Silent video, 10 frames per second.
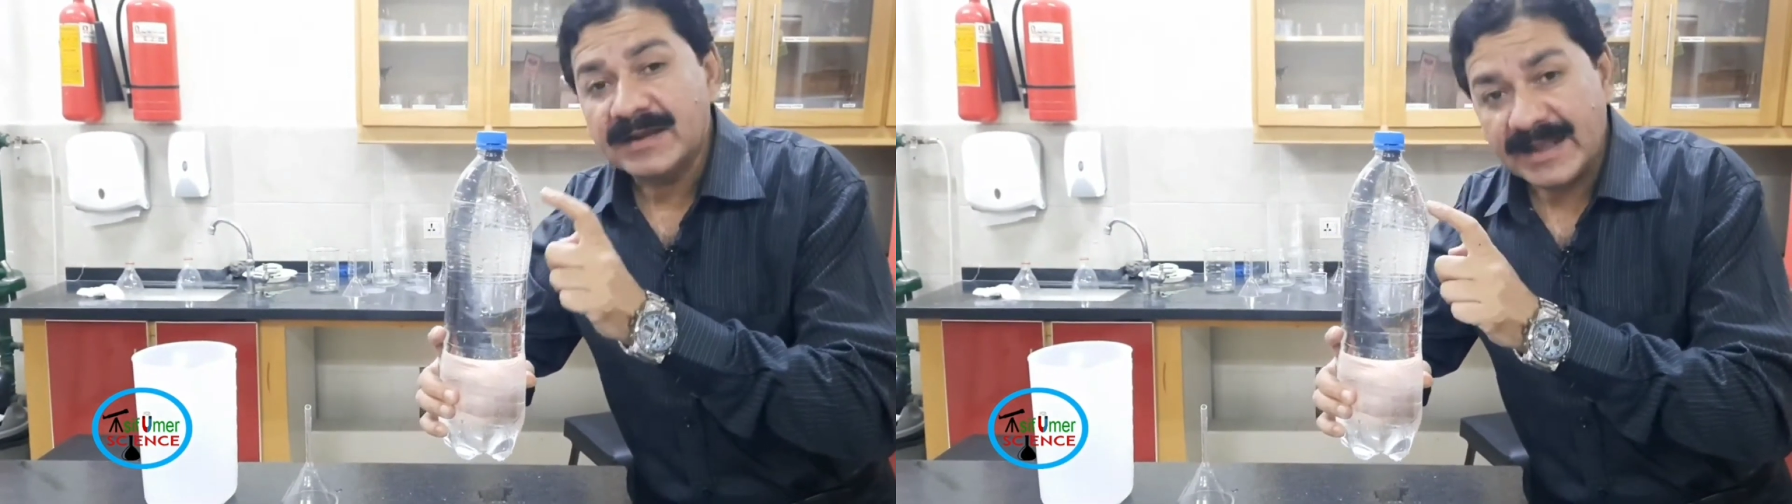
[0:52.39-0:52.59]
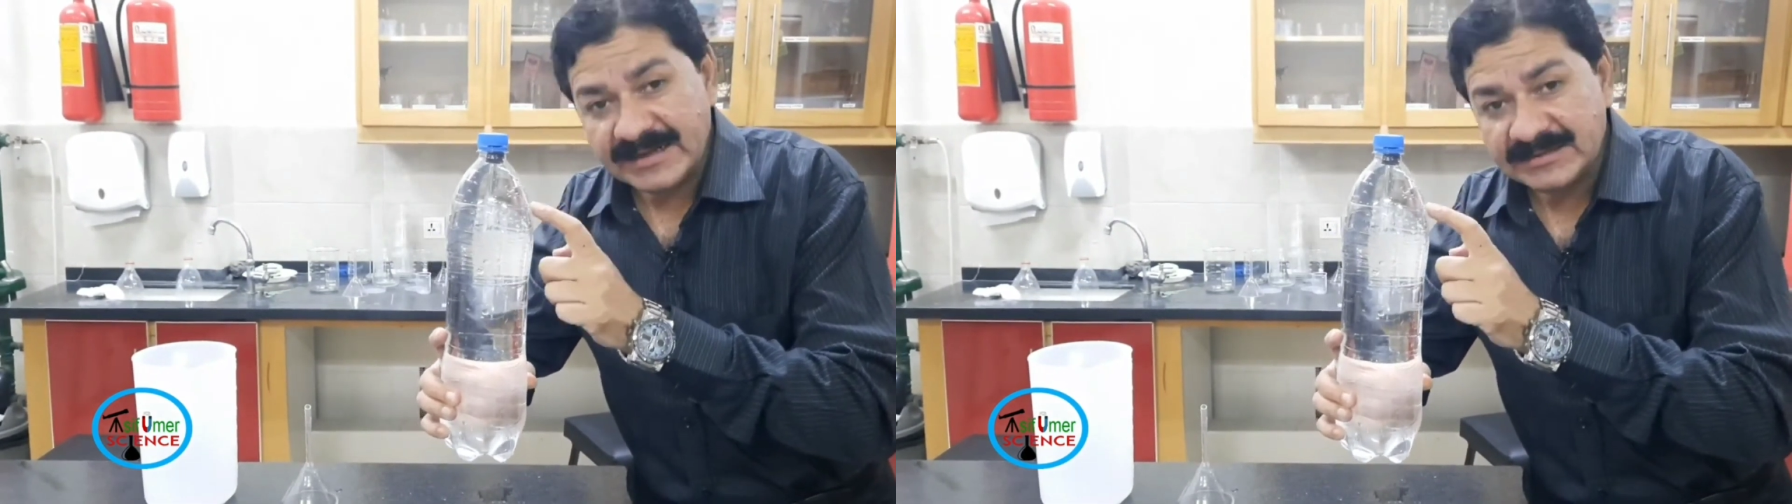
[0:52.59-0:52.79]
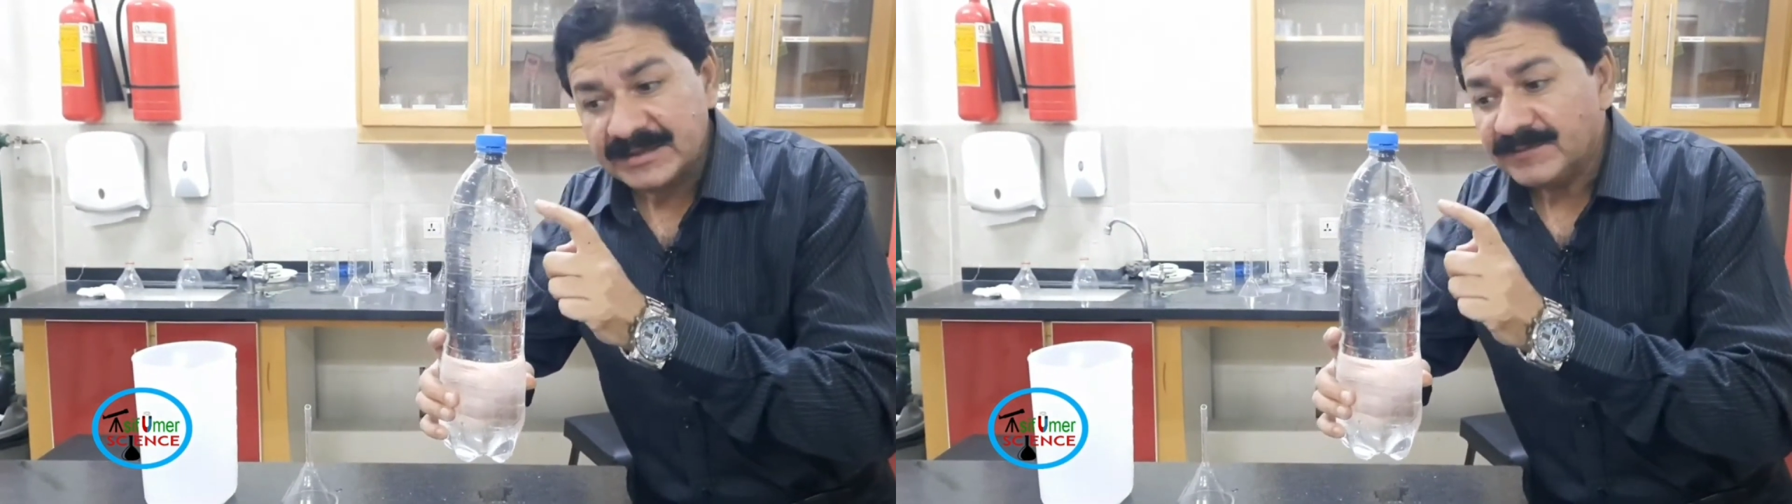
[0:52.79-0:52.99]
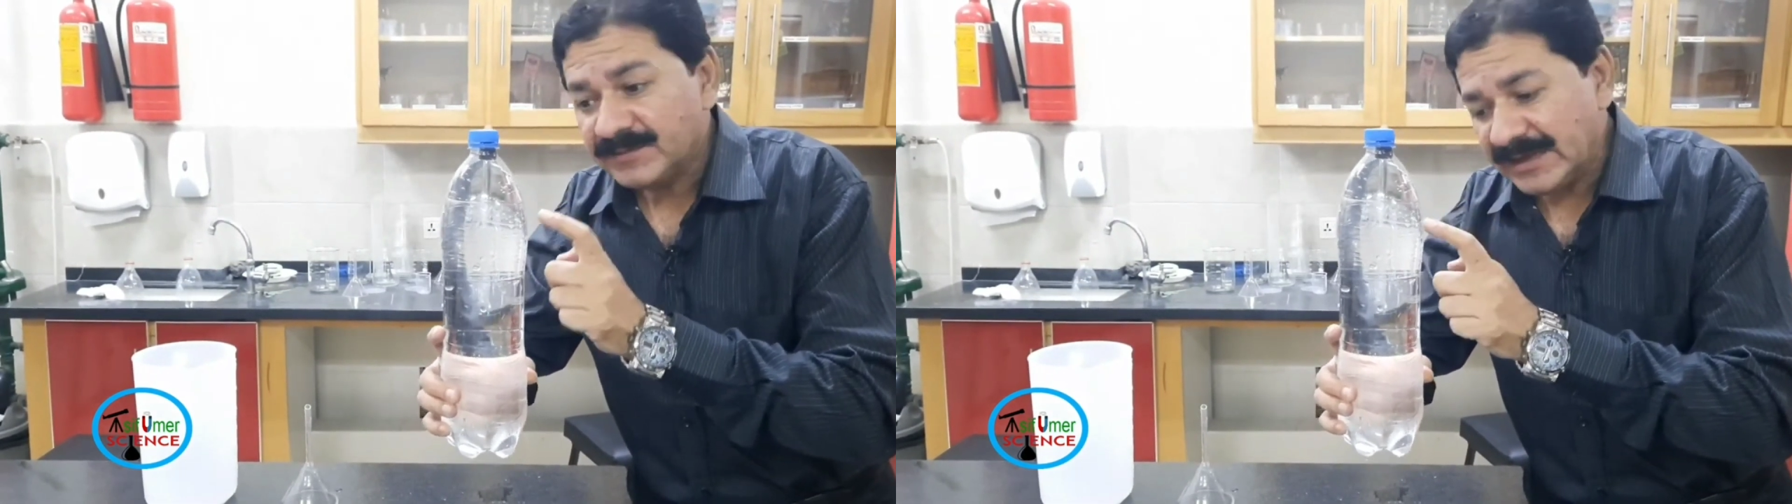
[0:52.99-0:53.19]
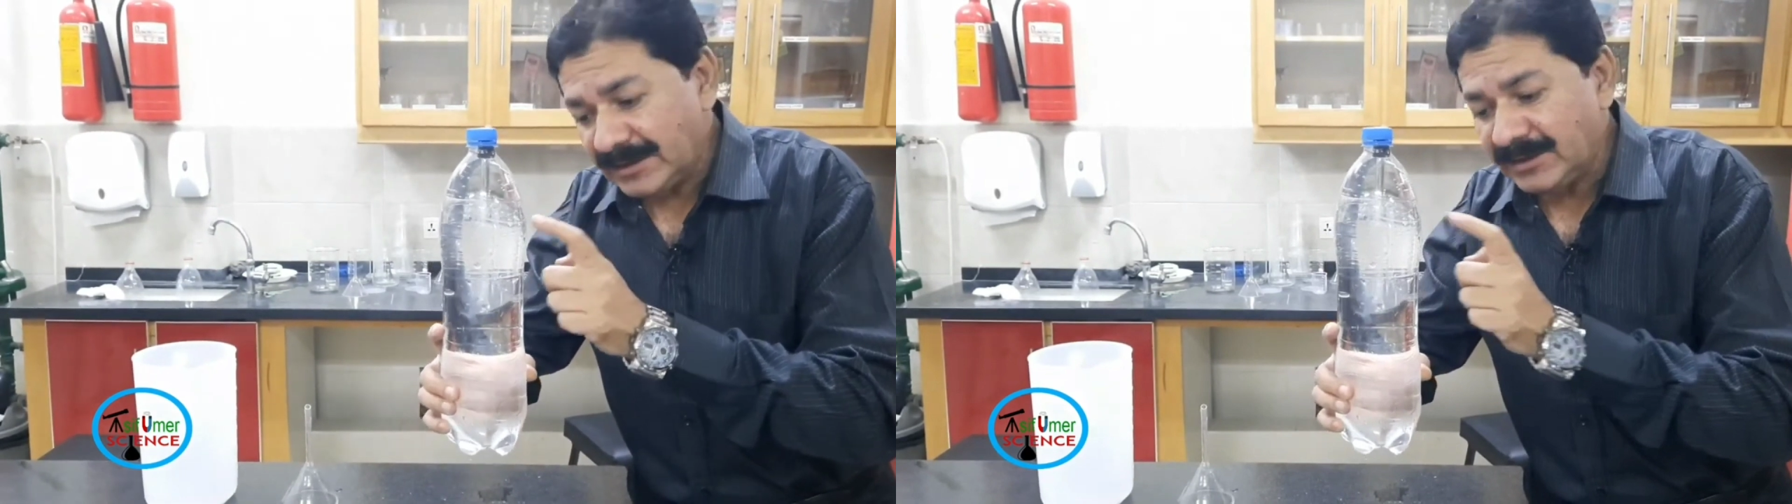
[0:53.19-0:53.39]
less
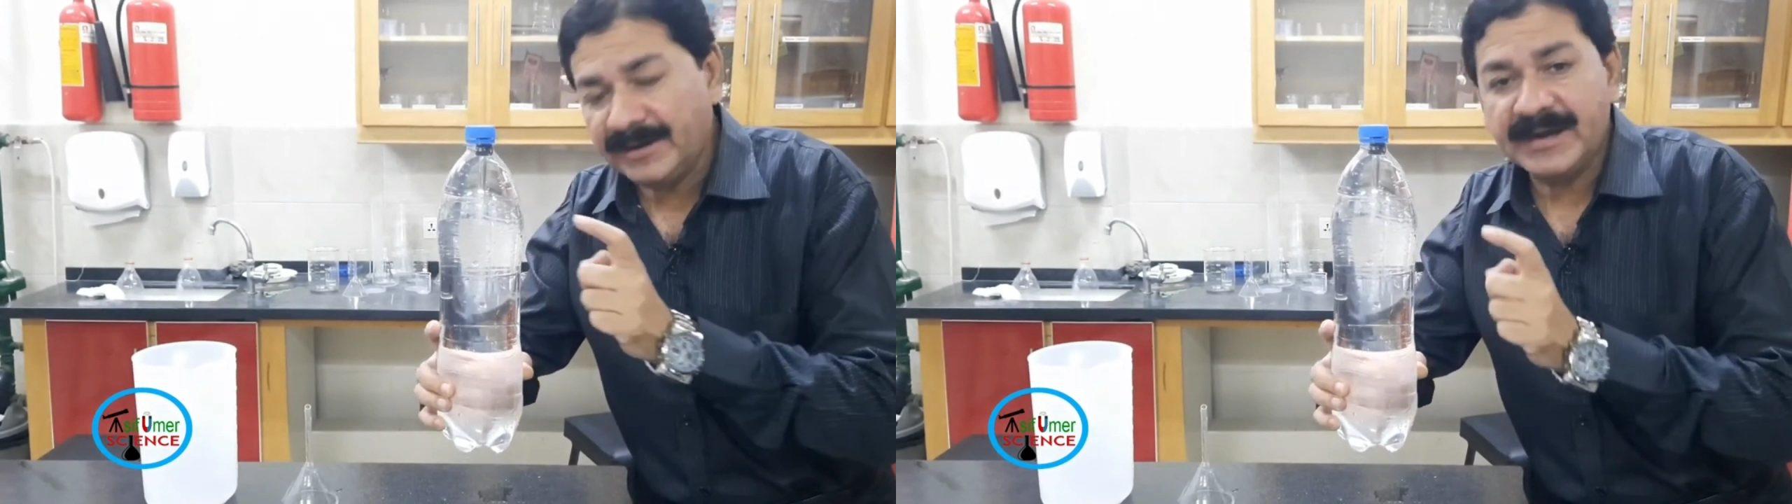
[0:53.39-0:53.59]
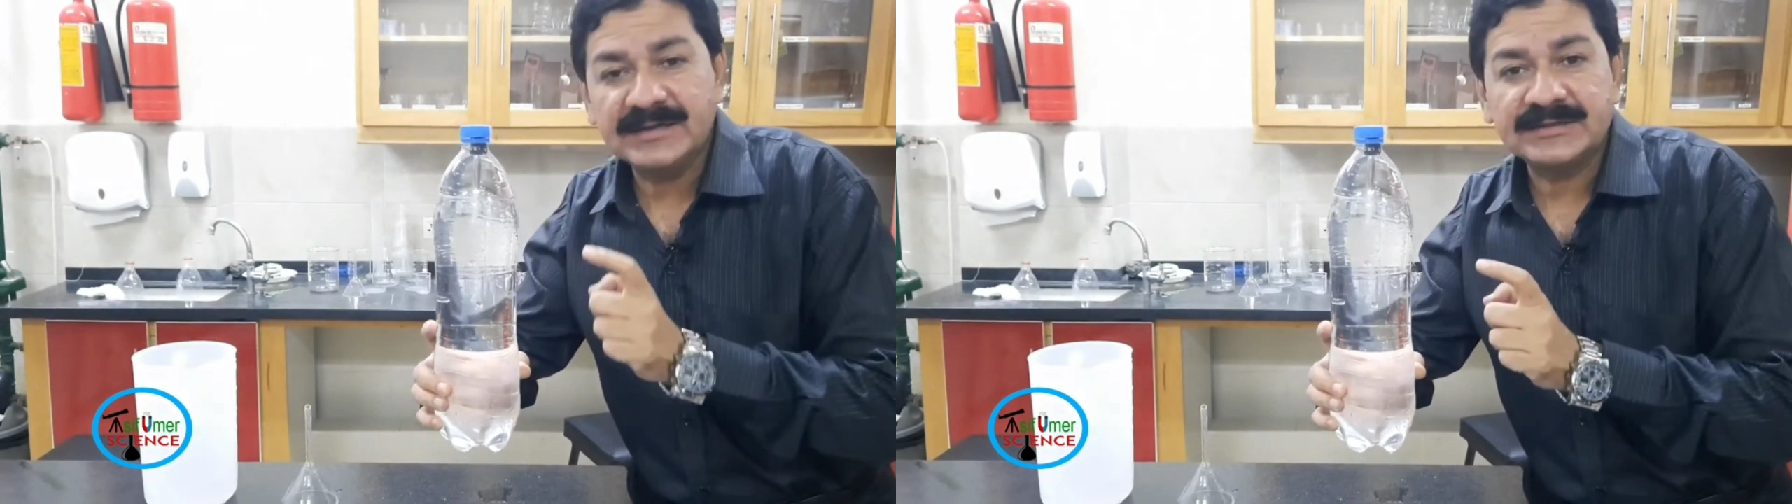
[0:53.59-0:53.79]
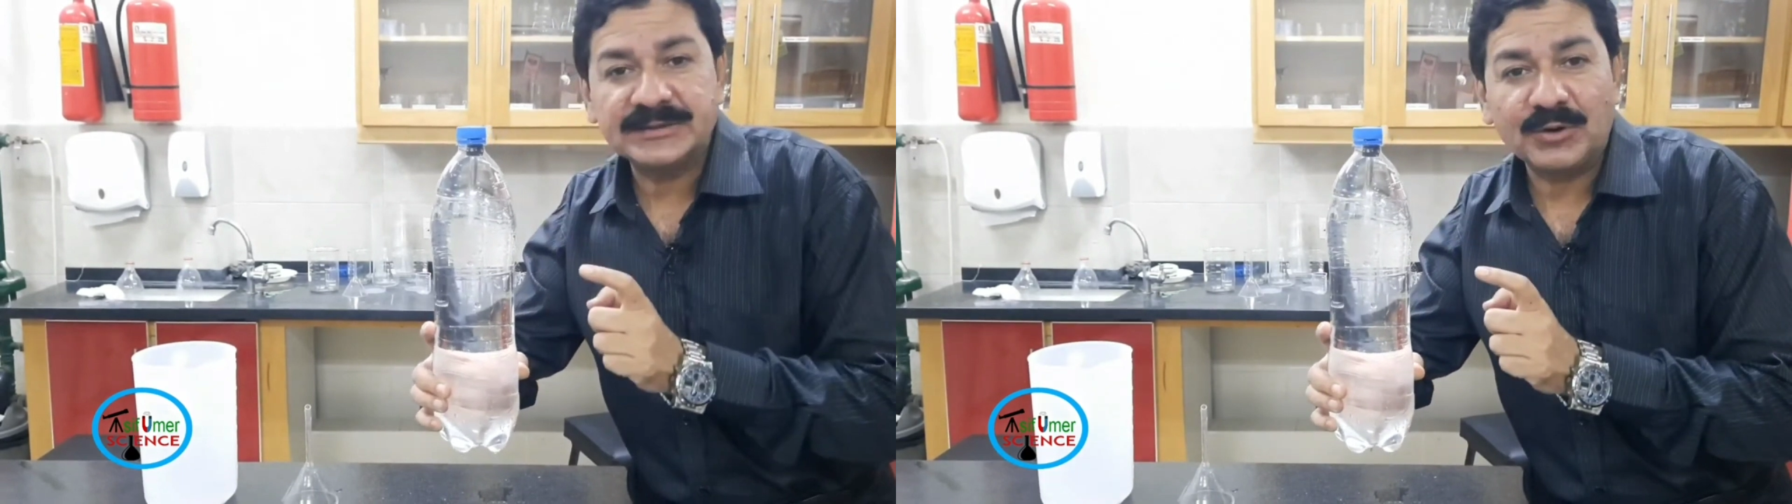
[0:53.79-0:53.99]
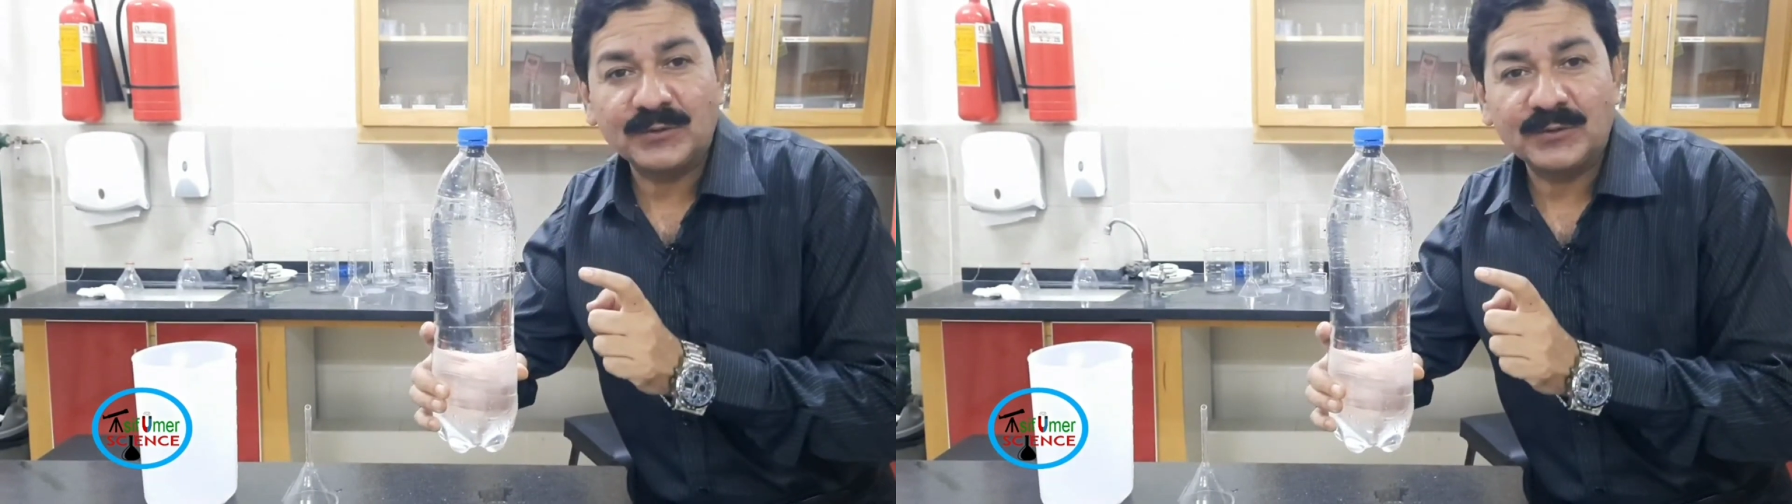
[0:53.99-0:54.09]
than the density